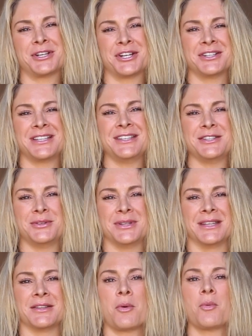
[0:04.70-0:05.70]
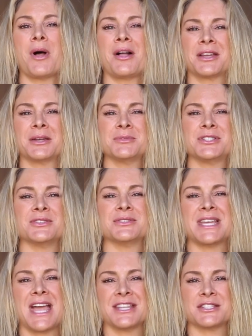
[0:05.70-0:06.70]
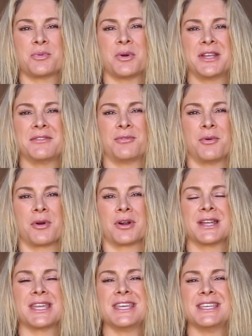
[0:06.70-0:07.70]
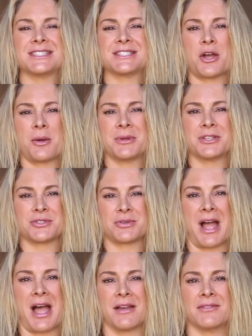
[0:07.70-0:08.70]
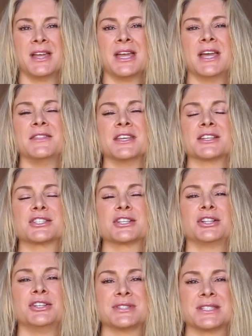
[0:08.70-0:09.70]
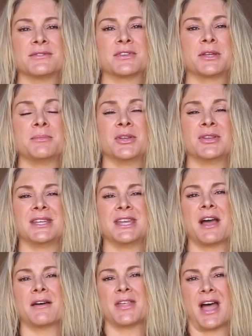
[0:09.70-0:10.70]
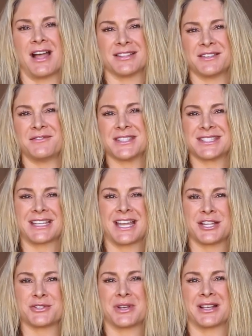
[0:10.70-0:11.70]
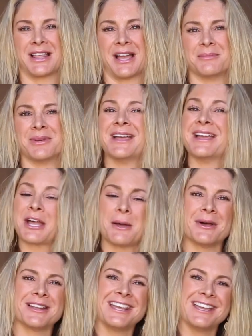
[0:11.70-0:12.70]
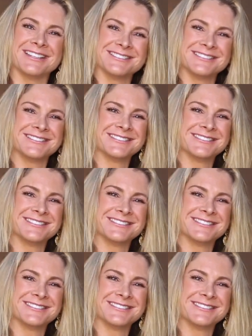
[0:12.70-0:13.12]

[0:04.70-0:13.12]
Kurtney Noonan. Welcome to 1024 East Thomann Drive in the exclusive community of the Alta Vista Country Club. Come on in.